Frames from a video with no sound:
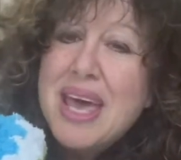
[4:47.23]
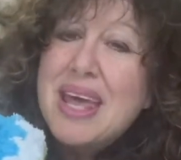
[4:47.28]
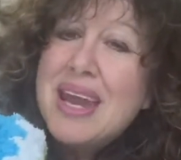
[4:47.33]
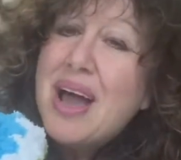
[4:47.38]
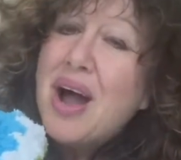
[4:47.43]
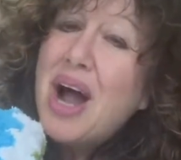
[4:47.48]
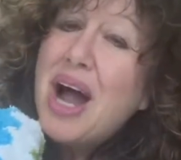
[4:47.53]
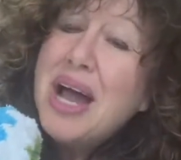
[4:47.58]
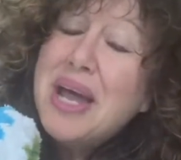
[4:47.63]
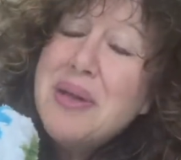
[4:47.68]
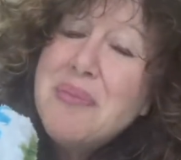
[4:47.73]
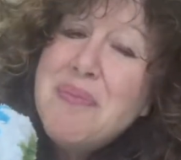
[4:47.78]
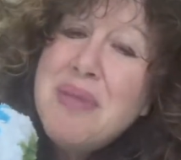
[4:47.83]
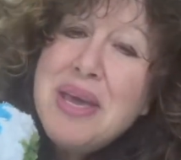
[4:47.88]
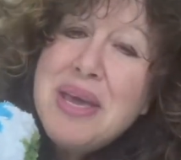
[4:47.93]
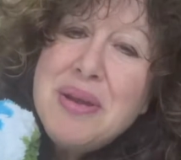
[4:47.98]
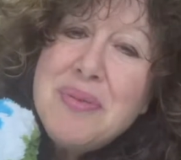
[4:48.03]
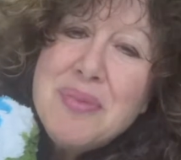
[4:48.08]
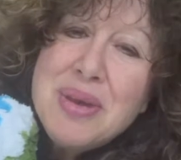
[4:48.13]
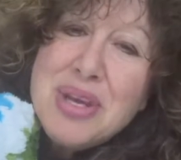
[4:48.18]
Now I
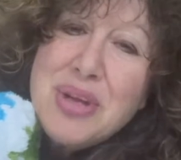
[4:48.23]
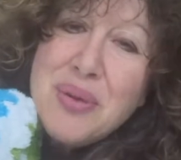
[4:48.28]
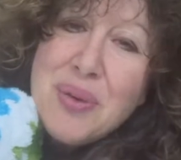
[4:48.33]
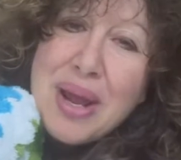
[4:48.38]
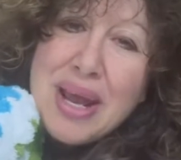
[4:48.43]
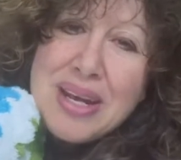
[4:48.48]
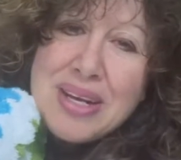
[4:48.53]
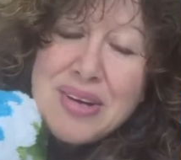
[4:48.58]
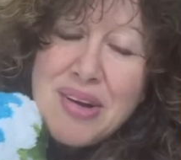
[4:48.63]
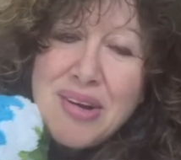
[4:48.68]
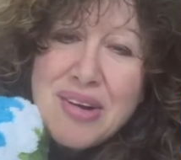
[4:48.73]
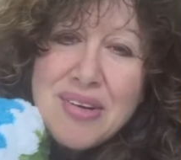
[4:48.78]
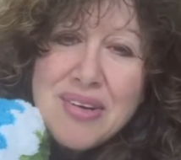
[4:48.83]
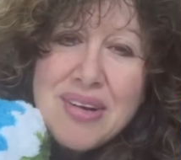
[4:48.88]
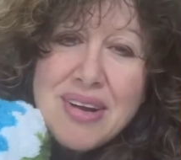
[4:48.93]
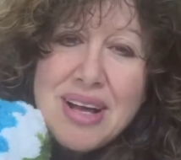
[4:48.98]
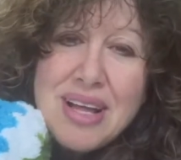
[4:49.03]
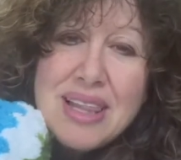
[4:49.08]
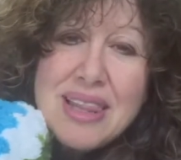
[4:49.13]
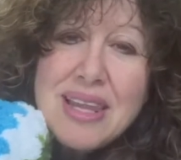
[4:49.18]
made my
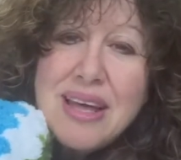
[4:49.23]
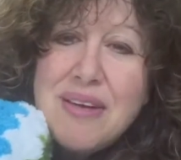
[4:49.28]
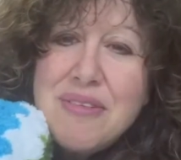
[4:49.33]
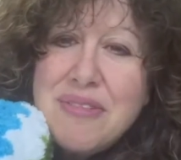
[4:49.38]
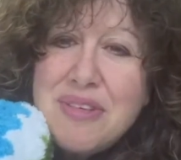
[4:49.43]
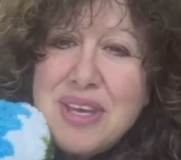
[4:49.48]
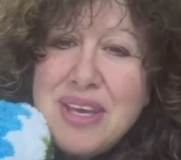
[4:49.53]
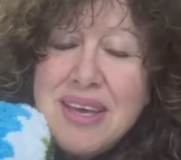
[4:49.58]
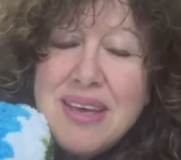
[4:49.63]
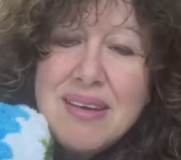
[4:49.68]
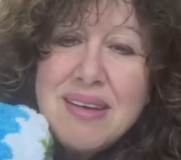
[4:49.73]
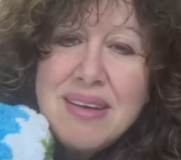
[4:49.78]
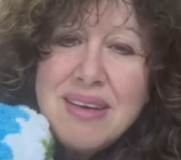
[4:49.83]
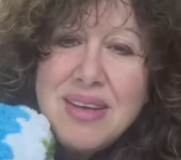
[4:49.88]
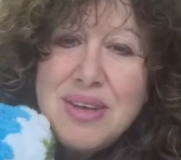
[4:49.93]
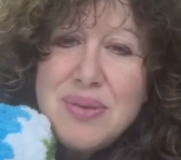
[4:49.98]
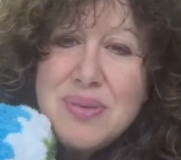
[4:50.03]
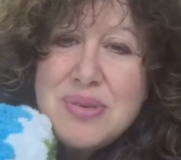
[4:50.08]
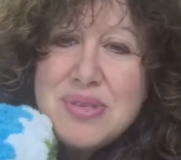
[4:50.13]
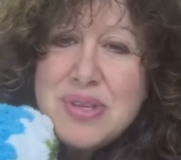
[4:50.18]
granddaughter a lovey and I
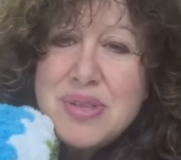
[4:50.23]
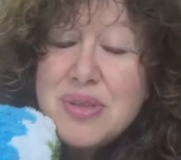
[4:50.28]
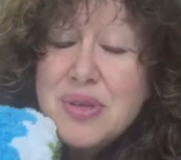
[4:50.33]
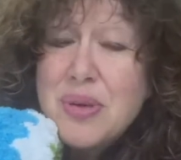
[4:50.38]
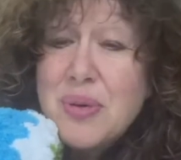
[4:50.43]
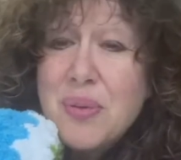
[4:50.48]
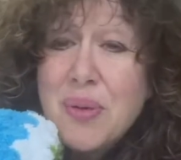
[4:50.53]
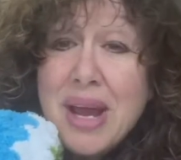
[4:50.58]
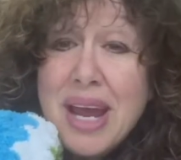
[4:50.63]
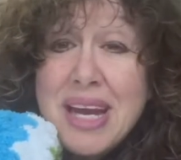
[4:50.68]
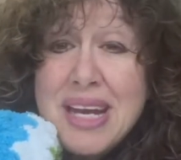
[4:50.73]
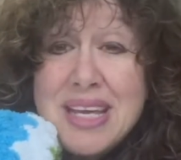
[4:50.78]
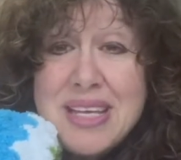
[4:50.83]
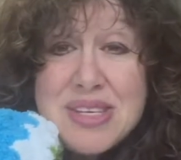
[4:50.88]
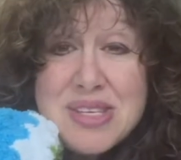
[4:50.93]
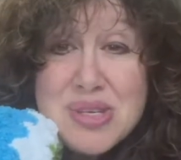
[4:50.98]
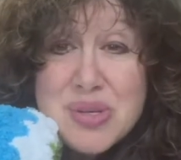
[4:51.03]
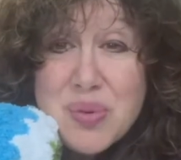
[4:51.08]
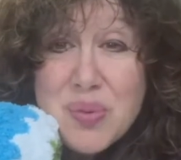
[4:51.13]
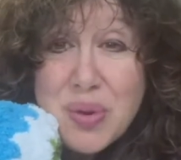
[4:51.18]
used the granny
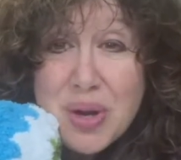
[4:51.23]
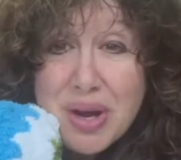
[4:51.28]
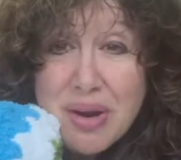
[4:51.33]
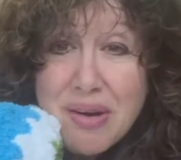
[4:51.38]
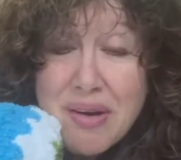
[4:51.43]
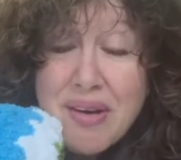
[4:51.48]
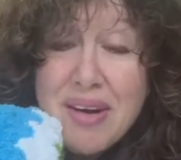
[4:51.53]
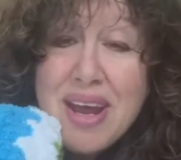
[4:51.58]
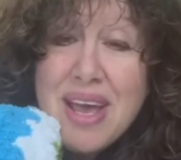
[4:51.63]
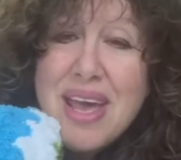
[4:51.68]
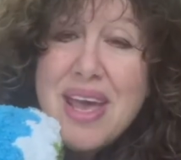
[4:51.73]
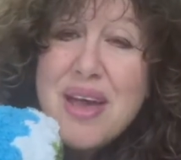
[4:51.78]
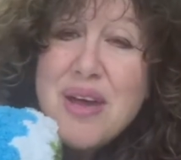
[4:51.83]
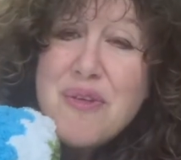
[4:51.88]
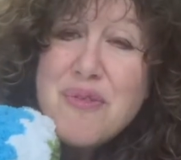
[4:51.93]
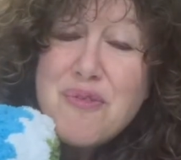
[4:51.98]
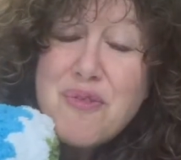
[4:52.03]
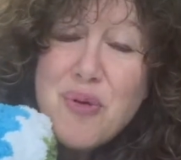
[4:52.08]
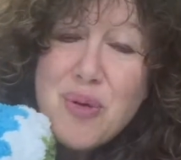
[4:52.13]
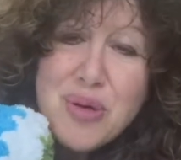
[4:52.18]
square
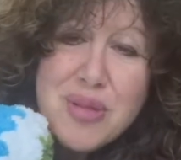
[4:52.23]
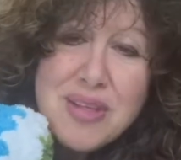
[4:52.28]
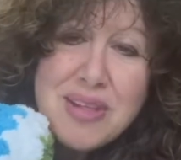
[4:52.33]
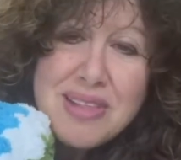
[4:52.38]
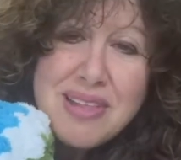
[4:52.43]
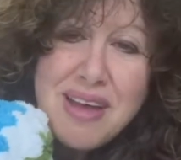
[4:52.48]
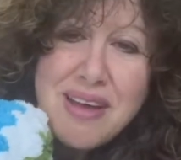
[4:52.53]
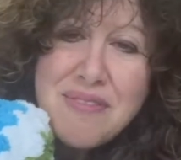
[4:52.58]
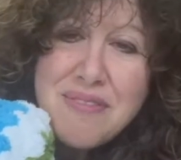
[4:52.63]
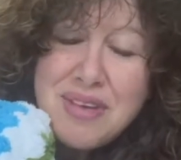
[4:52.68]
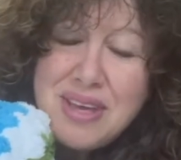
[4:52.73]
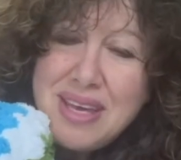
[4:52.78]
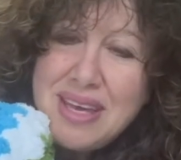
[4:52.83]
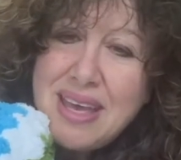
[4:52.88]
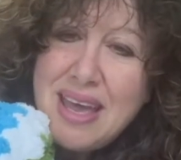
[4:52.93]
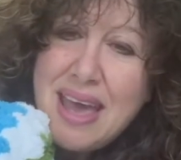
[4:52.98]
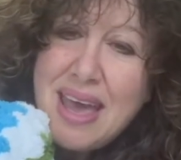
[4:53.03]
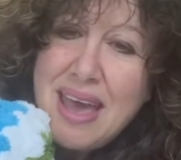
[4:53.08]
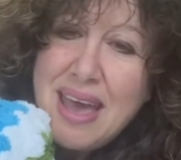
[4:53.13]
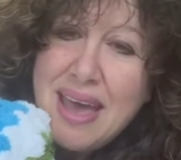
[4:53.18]
for the
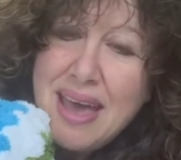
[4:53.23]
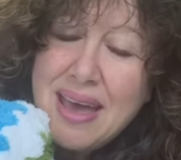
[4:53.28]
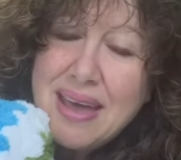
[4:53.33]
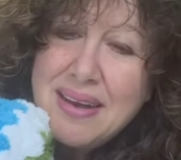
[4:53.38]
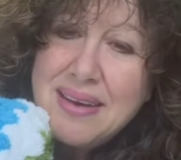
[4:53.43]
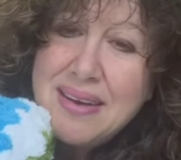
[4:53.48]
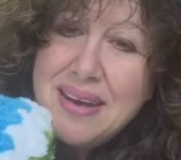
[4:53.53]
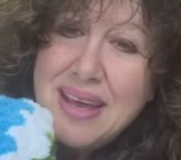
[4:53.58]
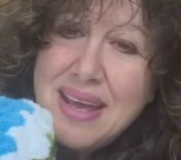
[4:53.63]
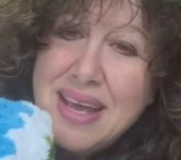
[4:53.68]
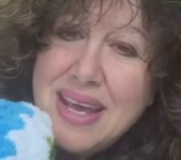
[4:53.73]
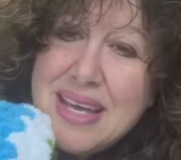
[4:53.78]
lovey and